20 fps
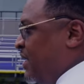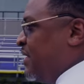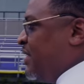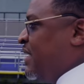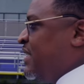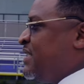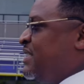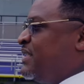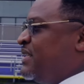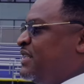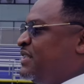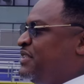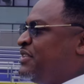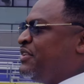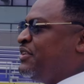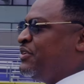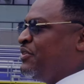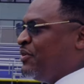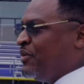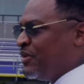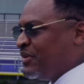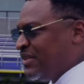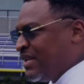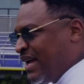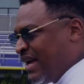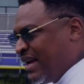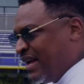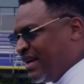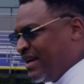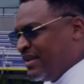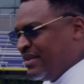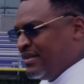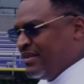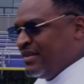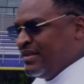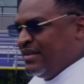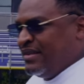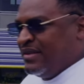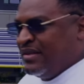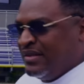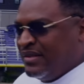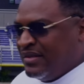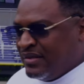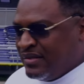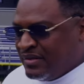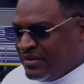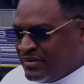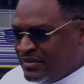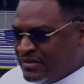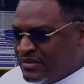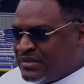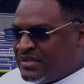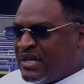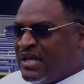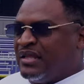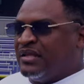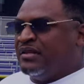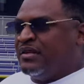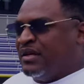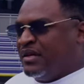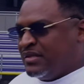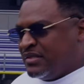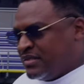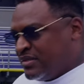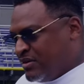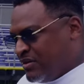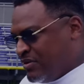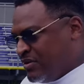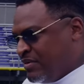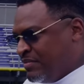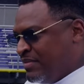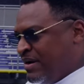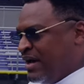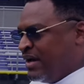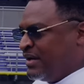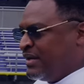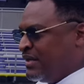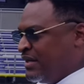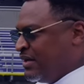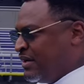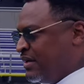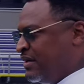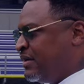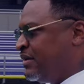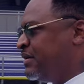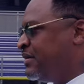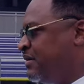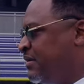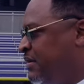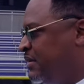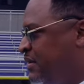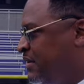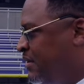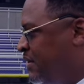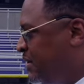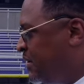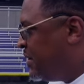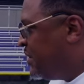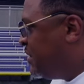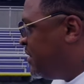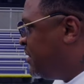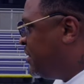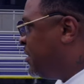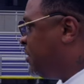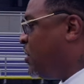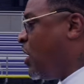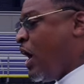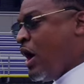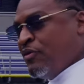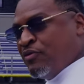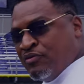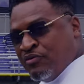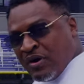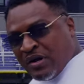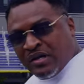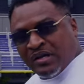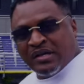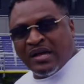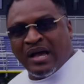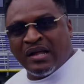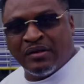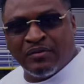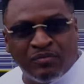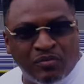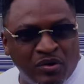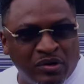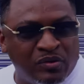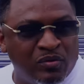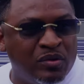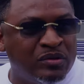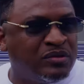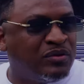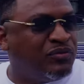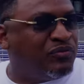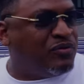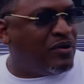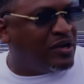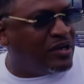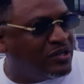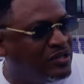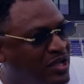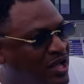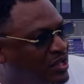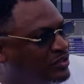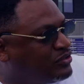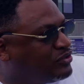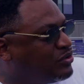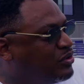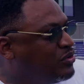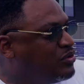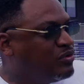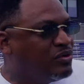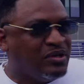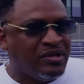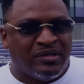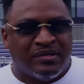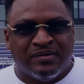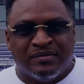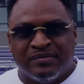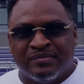Listening to your dad telling us on Montclair, y'all fucking gotta work. What the fuck are y'all doing?